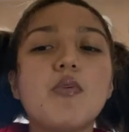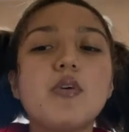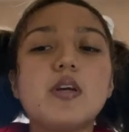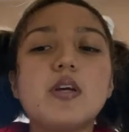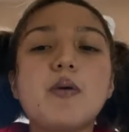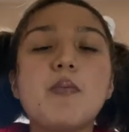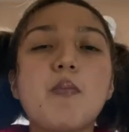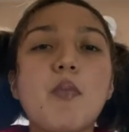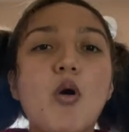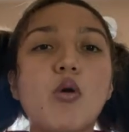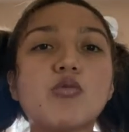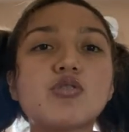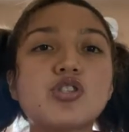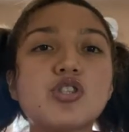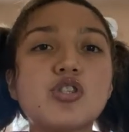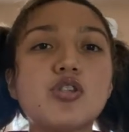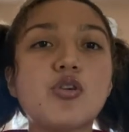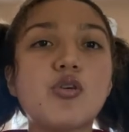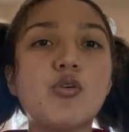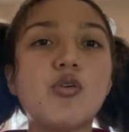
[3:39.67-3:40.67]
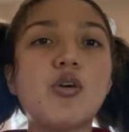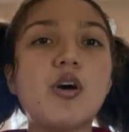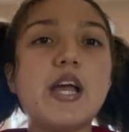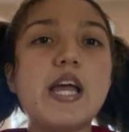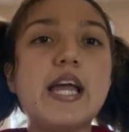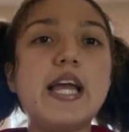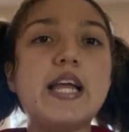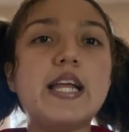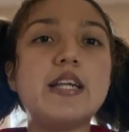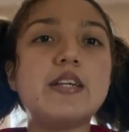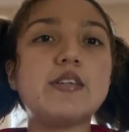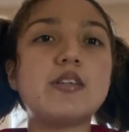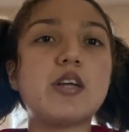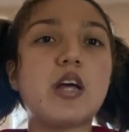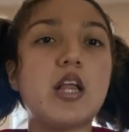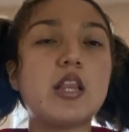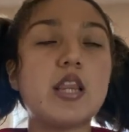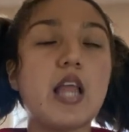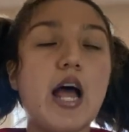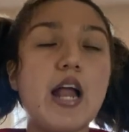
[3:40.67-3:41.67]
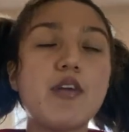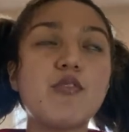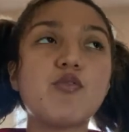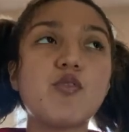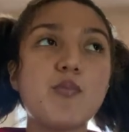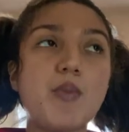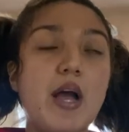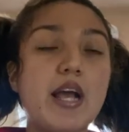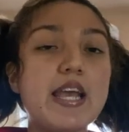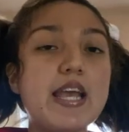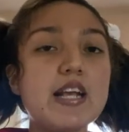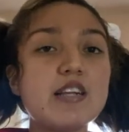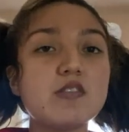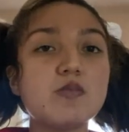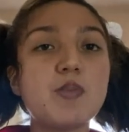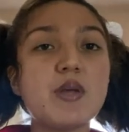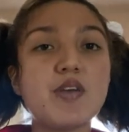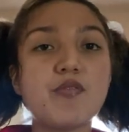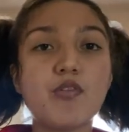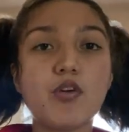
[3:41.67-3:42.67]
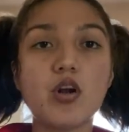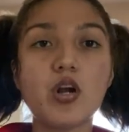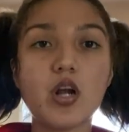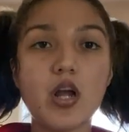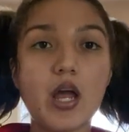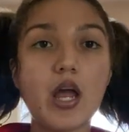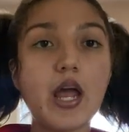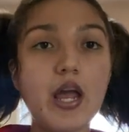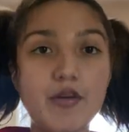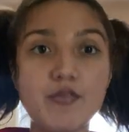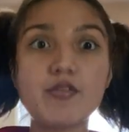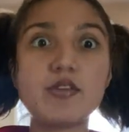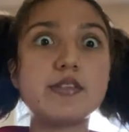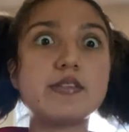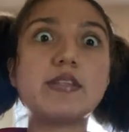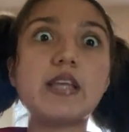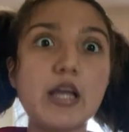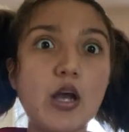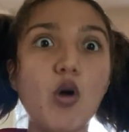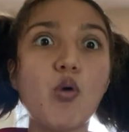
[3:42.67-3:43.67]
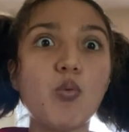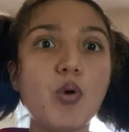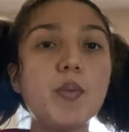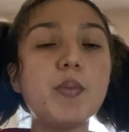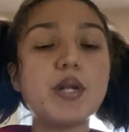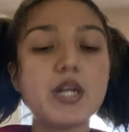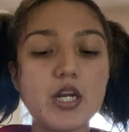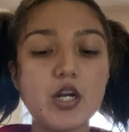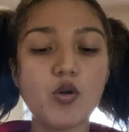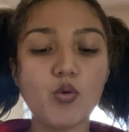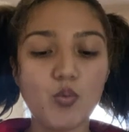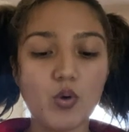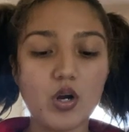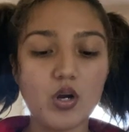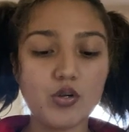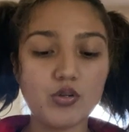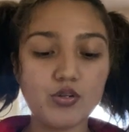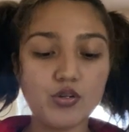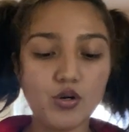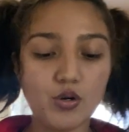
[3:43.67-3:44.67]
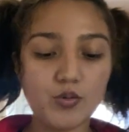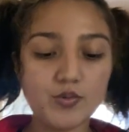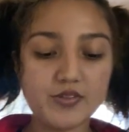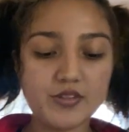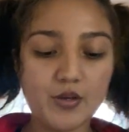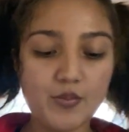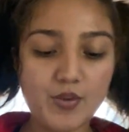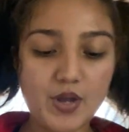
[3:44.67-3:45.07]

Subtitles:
emotional. And a lot of women, I can't speak for every single woman in the world, you know what I'm saying?